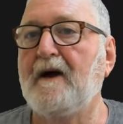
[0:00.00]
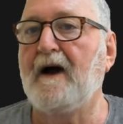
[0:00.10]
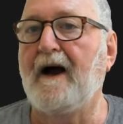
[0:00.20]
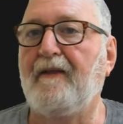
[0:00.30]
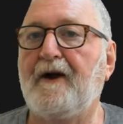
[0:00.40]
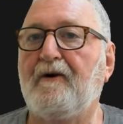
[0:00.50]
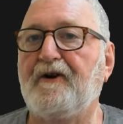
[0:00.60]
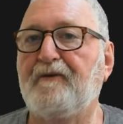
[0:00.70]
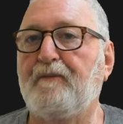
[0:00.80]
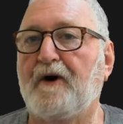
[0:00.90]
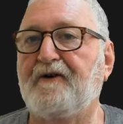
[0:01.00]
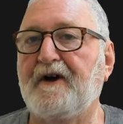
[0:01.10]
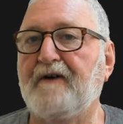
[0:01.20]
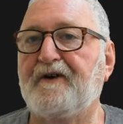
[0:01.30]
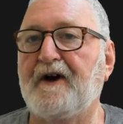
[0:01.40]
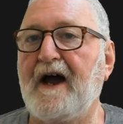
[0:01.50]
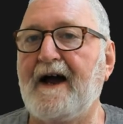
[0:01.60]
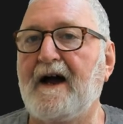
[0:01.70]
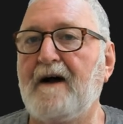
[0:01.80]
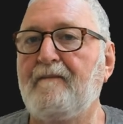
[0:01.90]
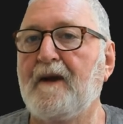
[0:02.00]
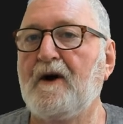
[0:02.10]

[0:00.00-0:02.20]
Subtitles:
and there it is by TFT Hacker.